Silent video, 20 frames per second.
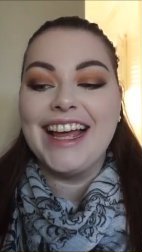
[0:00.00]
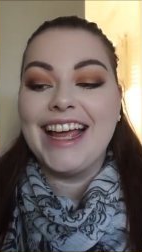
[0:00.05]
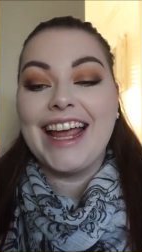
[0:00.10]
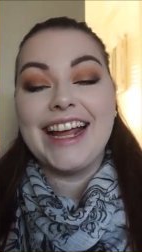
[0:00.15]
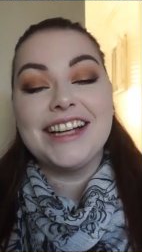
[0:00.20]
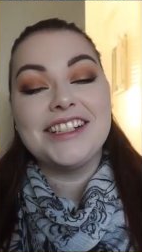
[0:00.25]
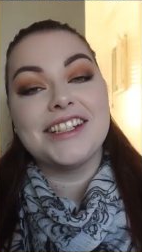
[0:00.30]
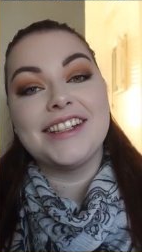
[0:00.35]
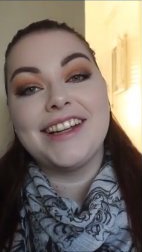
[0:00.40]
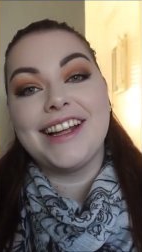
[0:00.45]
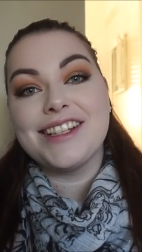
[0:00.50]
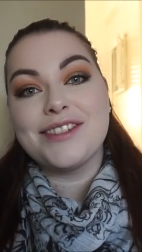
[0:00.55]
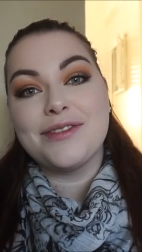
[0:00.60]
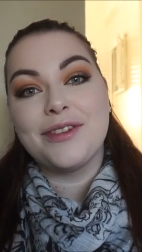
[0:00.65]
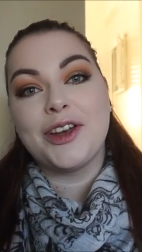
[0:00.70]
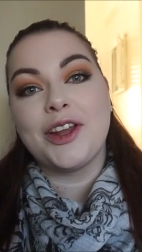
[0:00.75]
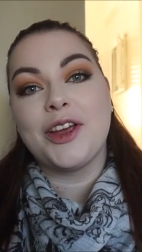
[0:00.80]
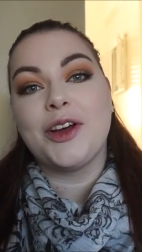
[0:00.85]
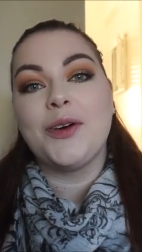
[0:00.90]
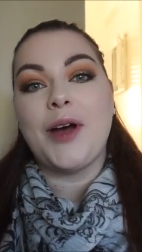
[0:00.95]
In today's
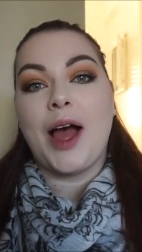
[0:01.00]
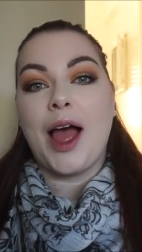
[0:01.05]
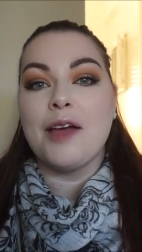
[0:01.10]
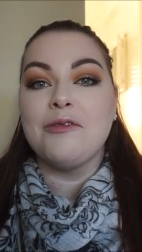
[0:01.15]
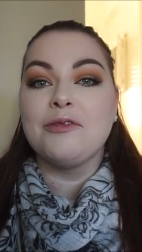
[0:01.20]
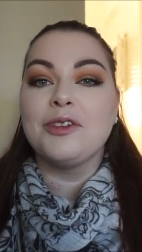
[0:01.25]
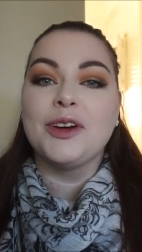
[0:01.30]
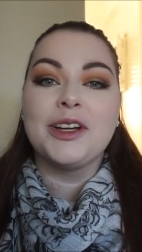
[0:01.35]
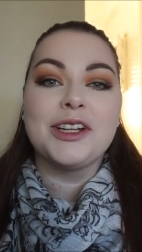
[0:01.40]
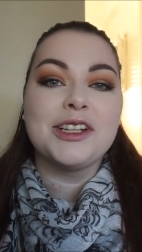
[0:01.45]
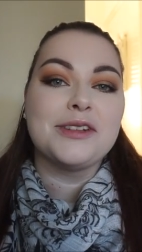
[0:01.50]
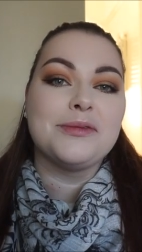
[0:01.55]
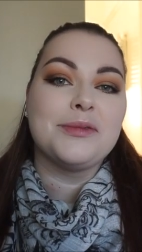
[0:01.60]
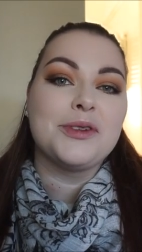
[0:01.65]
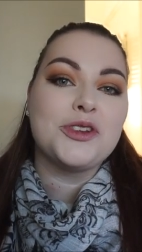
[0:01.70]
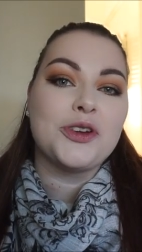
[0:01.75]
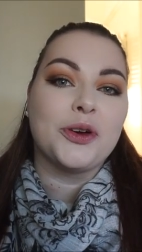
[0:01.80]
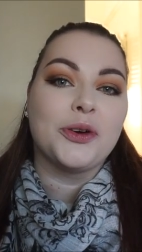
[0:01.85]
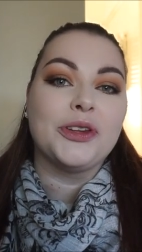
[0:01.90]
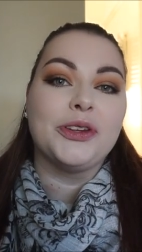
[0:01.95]
video, I'm going to be
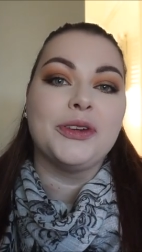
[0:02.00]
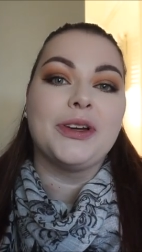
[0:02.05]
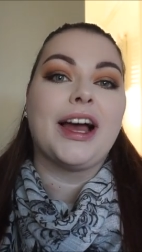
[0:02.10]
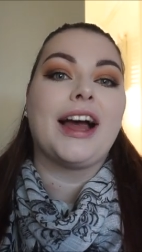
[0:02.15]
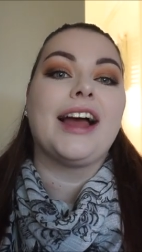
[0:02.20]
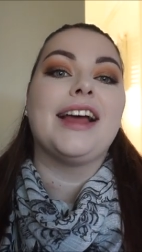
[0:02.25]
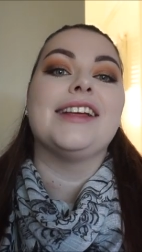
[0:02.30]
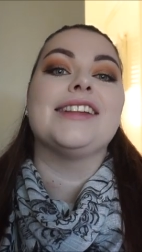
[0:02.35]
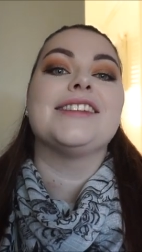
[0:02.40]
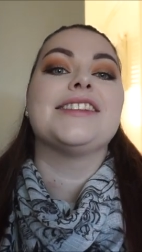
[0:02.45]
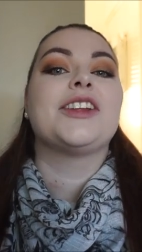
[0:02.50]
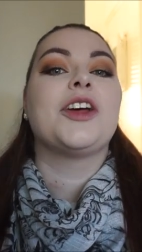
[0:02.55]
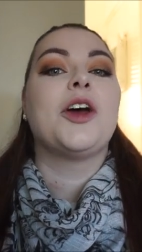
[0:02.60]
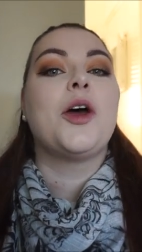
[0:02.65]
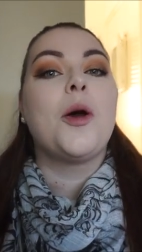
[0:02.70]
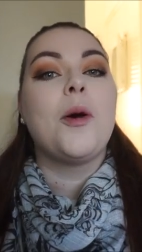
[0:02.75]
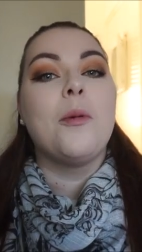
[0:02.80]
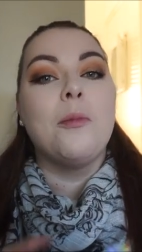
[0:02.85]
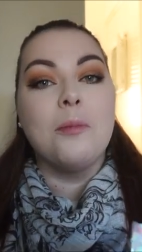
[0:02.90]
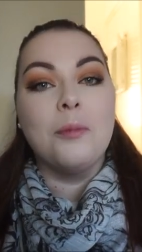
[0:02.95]
showing you guys
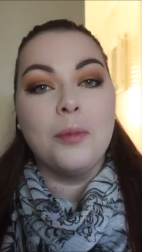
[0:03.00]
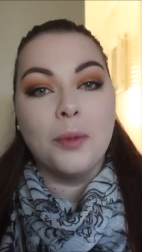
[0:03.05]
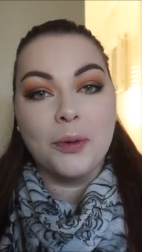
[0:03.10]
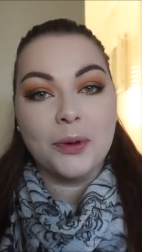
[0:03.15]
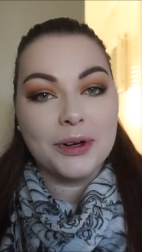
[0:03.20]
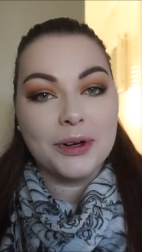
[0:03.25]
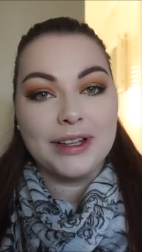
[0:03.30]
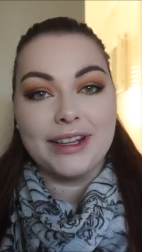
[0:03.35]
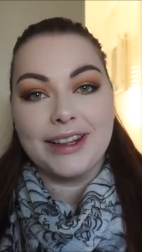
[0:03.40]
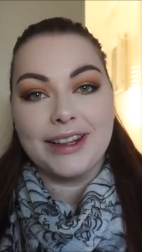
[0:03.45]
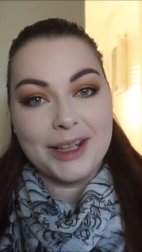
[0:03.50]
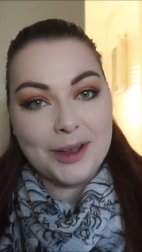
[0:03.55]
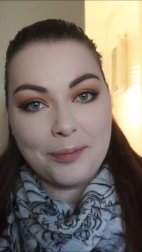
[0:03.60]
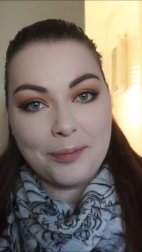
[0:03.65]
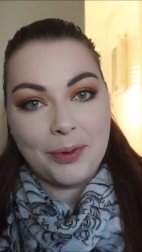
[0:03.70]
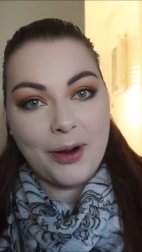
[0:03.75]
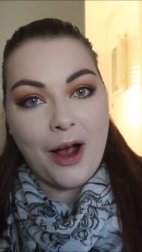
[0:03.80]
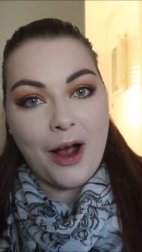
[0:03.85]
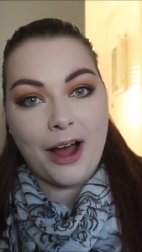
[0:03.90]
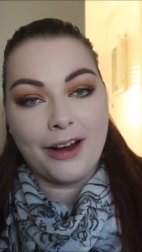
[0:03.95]
more
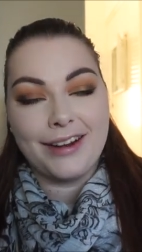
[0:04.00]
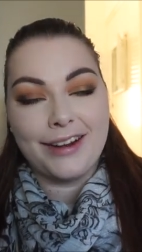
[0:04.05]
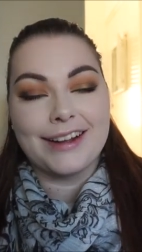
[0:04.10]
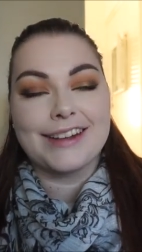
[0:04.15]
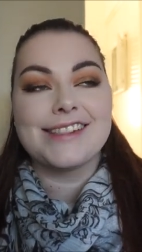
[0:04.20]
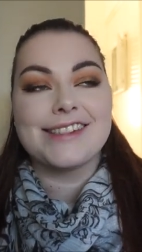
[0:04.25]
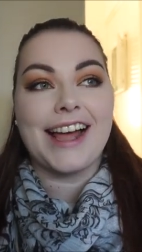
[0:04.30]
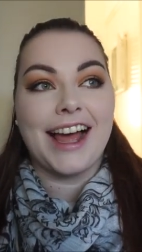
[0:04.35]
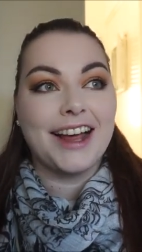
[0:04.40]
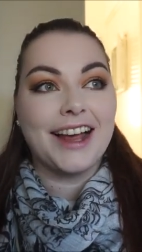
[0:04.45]
lip products.